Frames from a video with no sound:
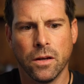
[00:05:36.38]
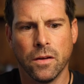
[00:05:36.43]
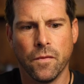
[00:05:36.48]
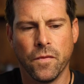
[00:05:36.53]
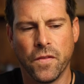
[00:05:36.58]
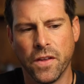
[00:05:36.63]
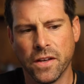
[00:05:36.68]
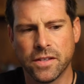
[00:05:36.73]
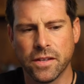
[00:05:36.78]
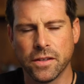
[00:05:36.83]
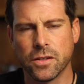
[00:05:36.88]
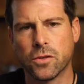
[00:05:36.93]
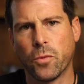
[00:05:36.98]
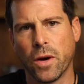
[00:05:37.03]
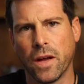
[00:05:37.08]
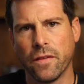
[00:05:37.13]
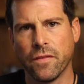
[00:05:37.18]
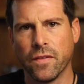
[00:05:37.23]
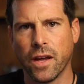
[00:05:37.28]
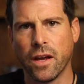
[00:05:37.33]
This is
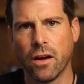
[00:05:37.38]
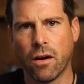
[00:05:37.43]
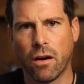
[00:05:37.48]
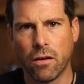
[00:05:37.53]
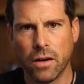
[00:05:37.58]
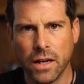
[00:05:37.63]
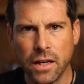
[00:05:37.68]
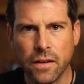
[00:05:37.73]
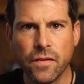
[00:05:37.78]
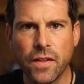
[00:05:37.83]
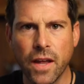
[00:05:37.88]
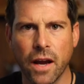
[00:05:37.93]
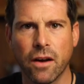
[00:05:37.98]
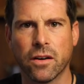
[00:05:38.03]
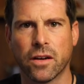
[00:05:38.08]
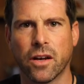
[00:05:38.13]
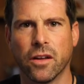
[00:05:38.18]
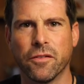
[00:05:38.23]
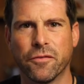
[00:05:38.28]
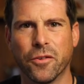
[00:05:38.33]
when they are in
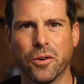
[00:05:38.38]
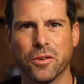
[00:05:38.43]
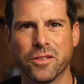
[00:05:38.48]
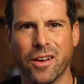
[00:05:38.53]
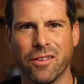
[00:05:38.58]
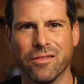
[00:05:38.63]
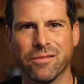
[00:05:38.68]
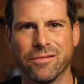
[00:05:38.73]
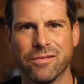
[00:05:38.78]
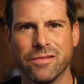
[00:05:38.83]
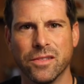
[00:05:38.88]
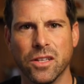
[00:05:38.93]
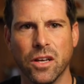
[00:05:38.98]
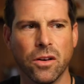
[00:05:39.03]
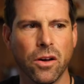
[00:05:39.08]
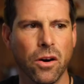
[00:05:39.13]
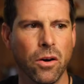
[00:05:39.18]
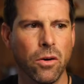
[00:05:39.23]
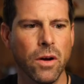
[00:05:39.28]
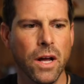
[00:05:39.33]
their comfort zone, you
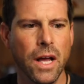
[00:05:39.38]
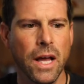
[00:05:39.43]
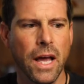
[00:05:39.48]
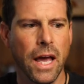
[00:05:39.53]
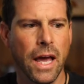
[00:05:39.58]
know,